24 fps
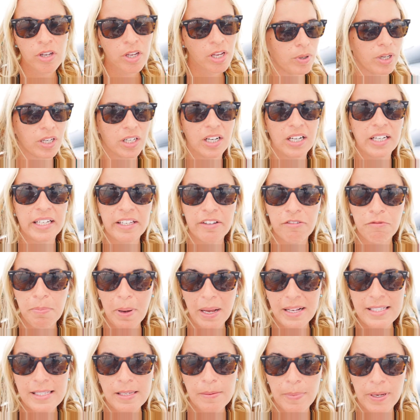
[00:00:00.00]
We're going to leave
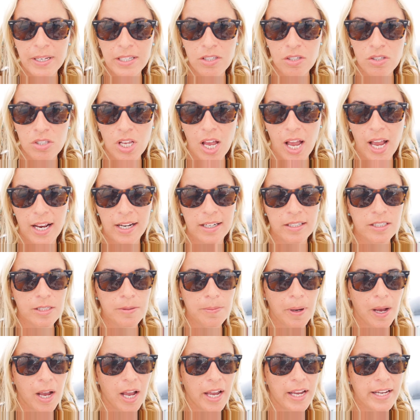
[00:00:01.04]
Bastimentos Island
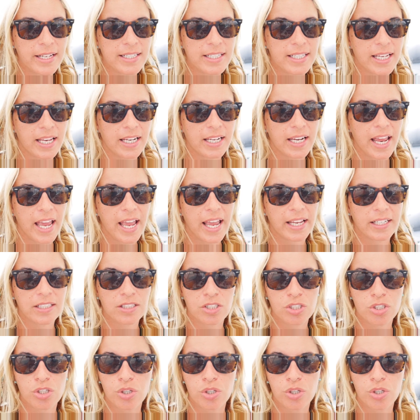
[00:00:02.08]
behind and head